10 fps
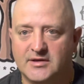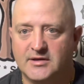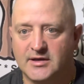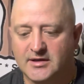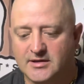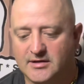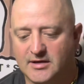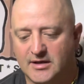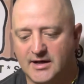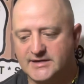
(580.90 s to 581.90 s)
And
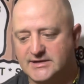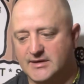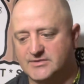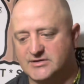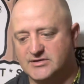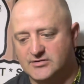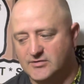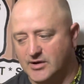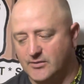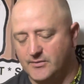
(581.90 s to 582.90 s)
a lot of times
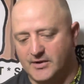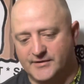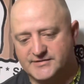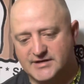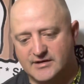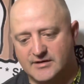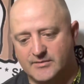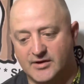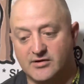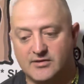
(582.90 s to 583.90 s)
too, I'll, I'll send them
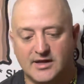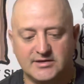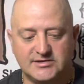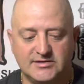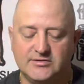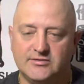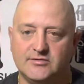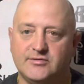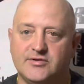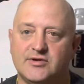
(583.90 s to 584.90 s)
a good thing
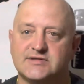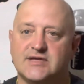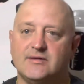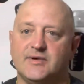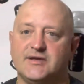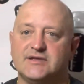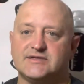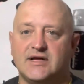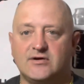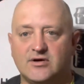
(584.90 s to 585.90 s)
too. You can send them a
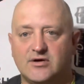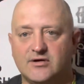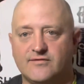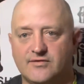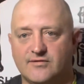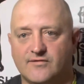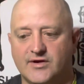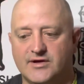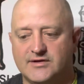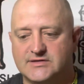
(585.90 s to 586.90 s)
discount card for their
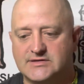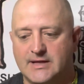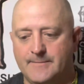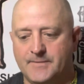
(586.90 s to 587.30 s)
friends.